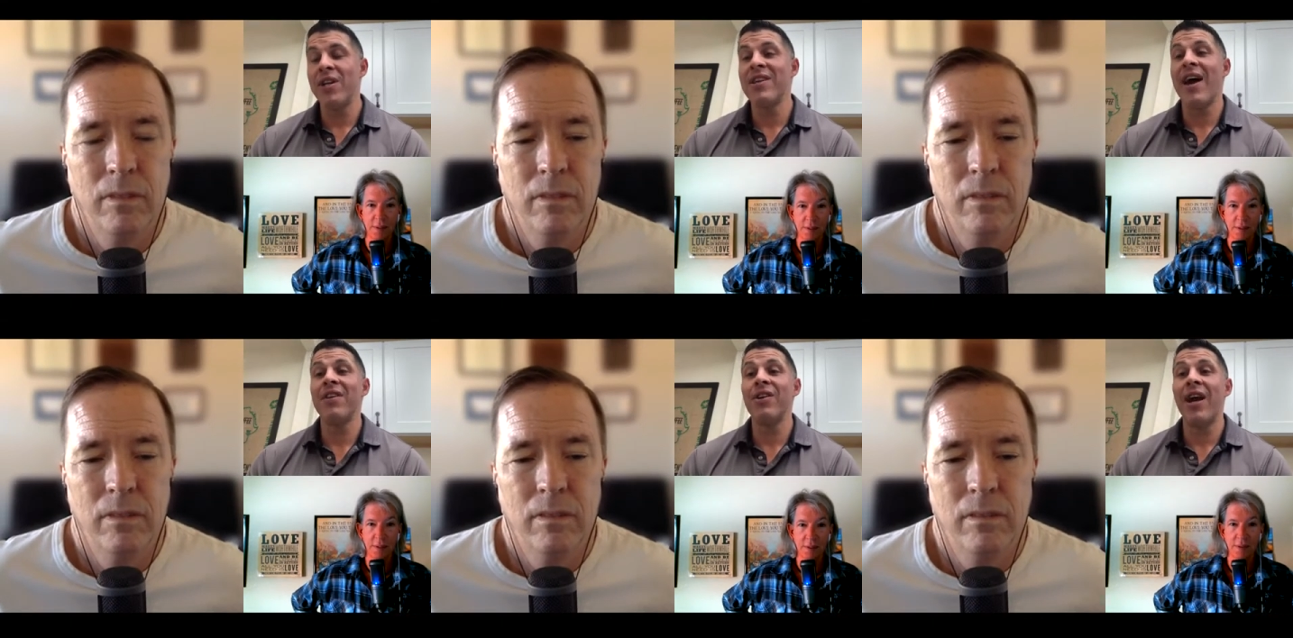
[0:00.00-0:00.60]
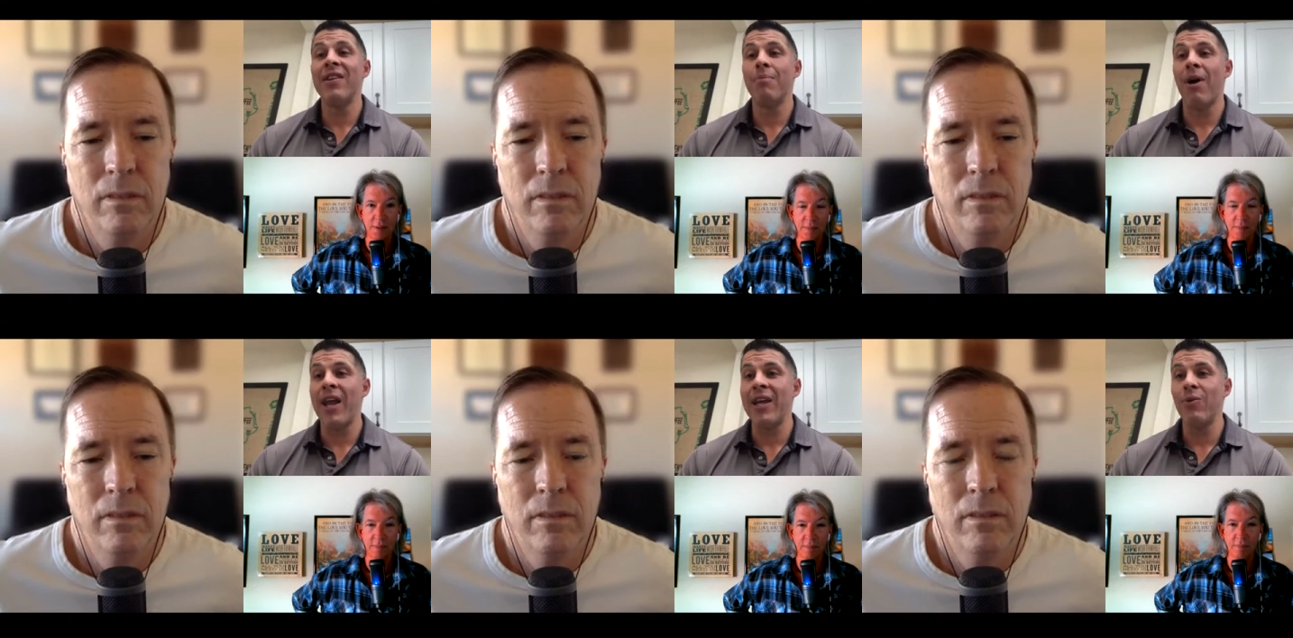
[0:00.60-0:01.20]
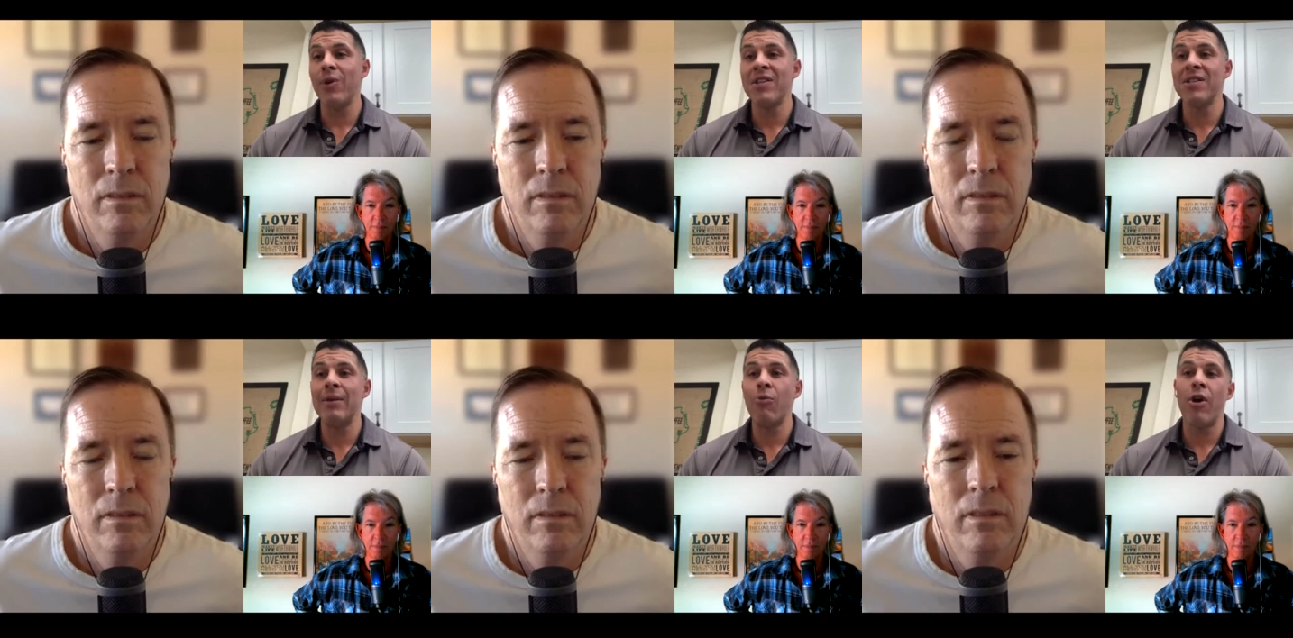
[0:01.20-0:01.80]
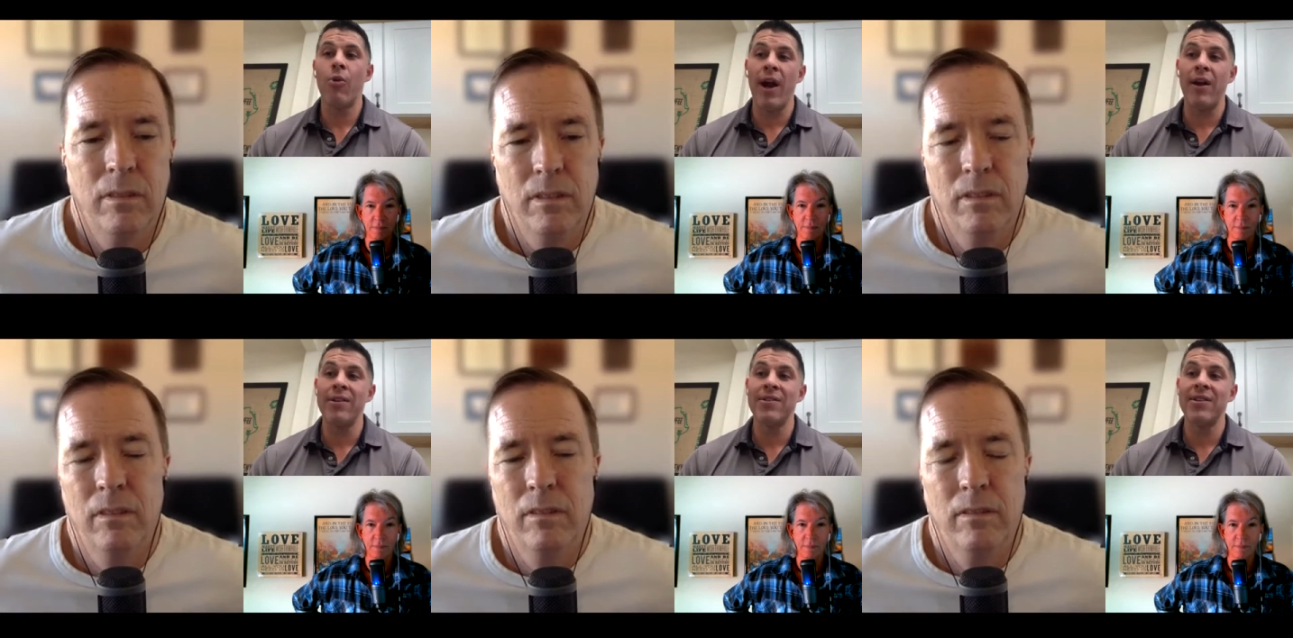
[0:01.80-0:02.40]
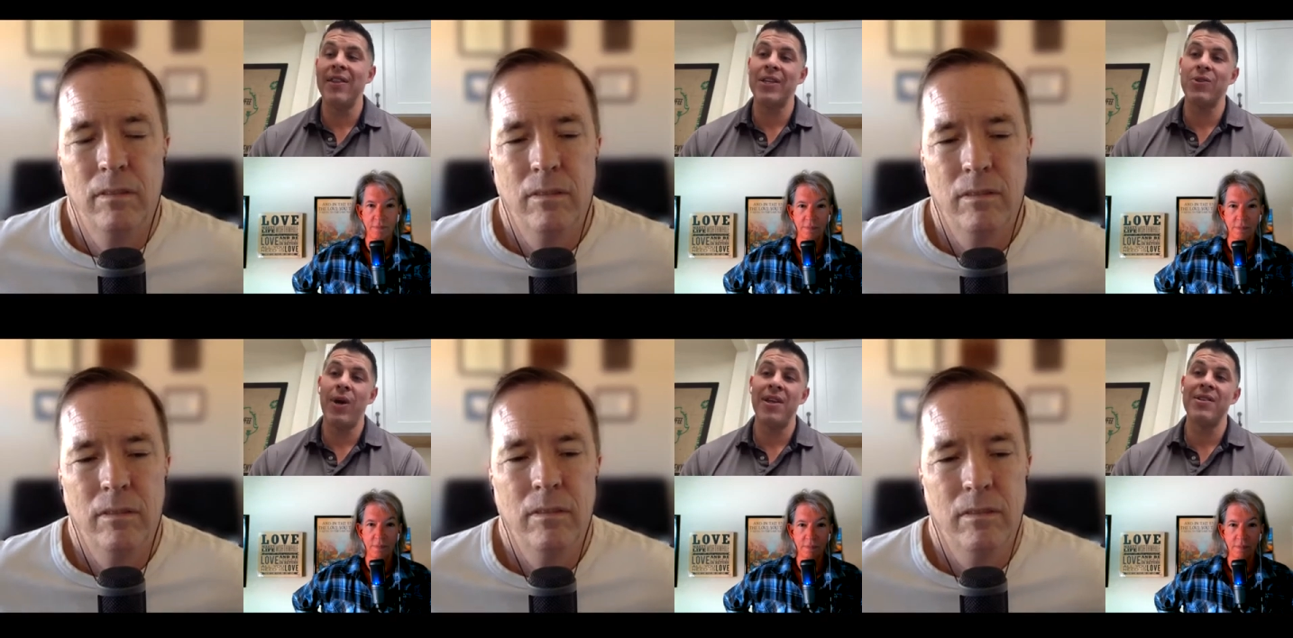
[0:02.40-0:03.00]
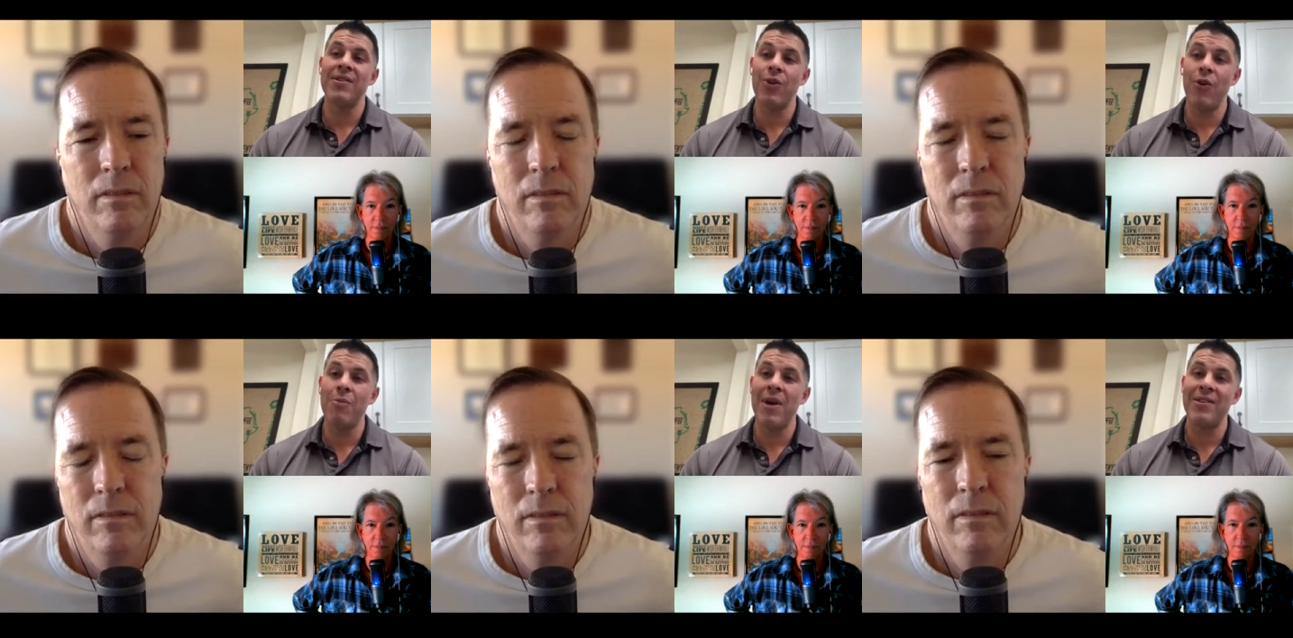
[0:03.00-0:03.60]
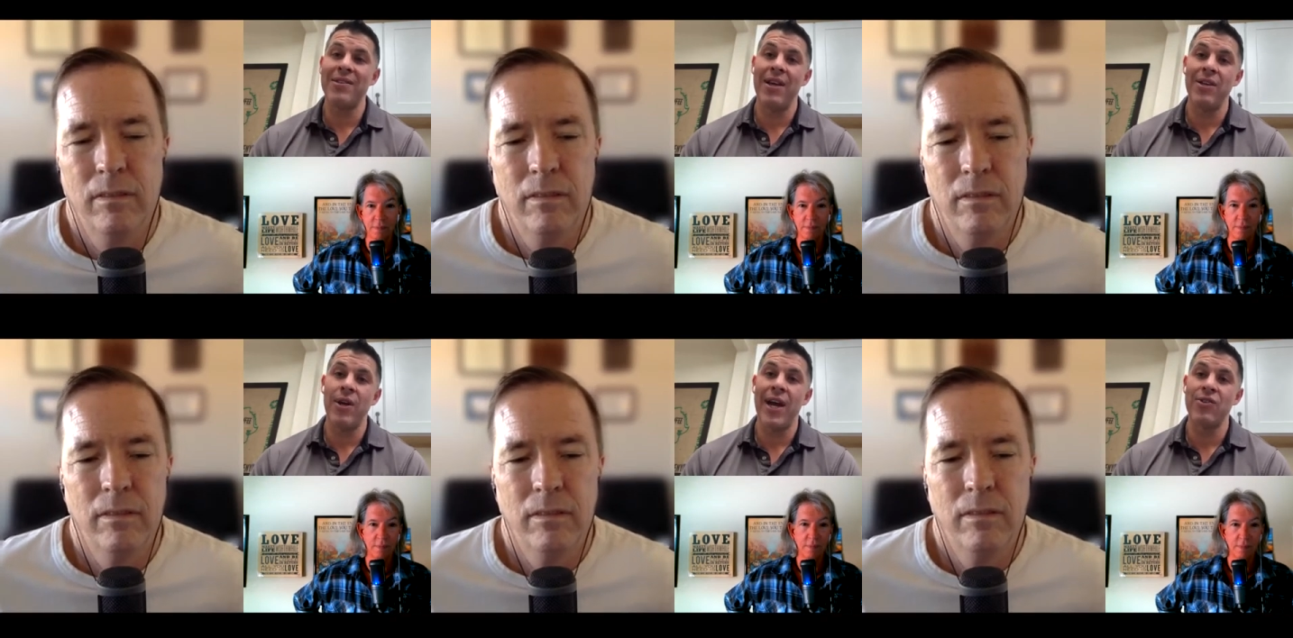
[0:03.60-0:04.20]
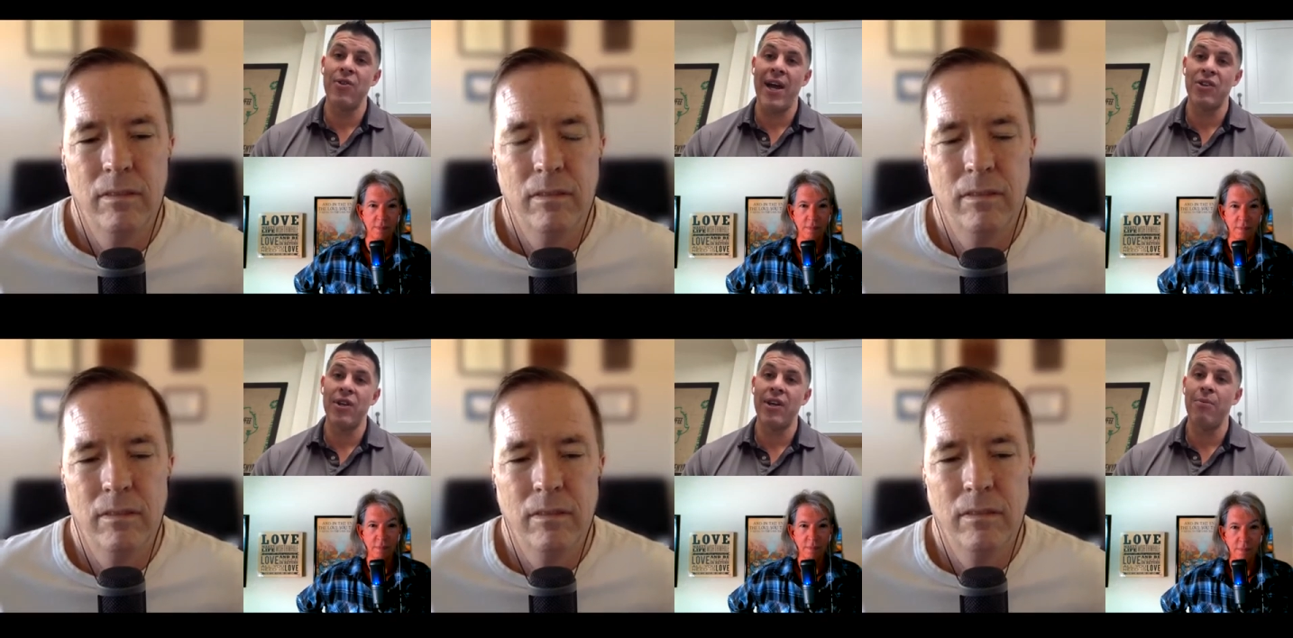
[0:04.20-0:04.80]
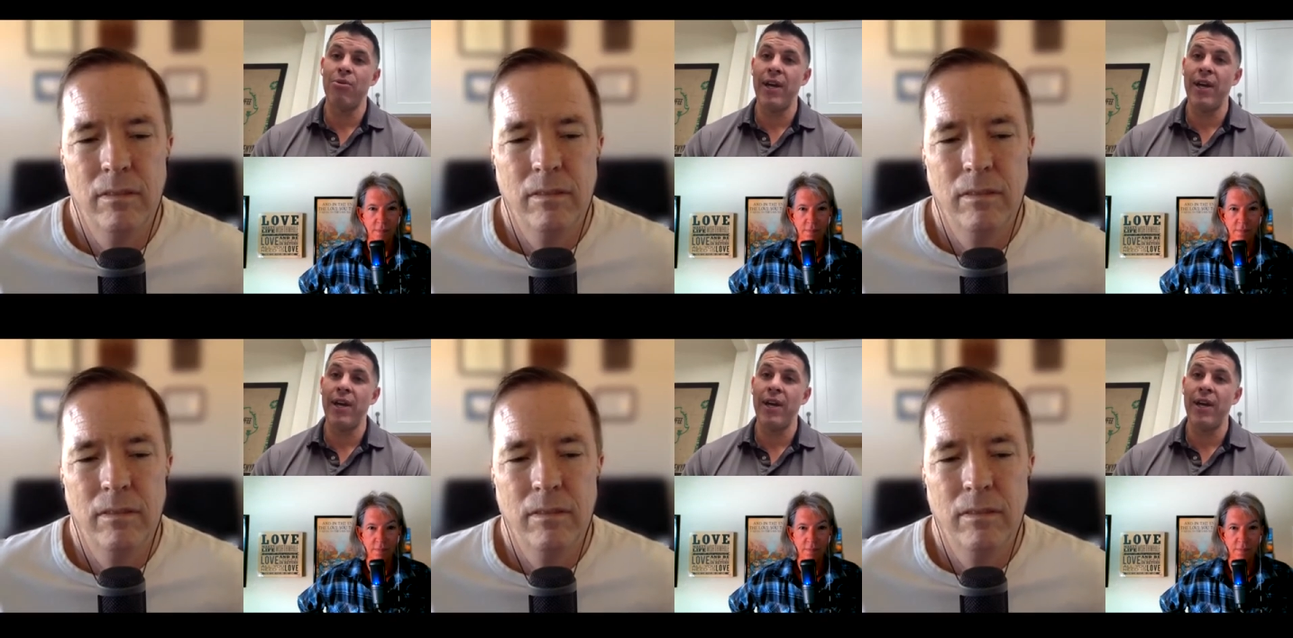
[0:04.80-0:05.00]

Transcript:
Speaker 1: We just have to unite the body. We just need more awareness, and that's why this is so amazing that you guys are actually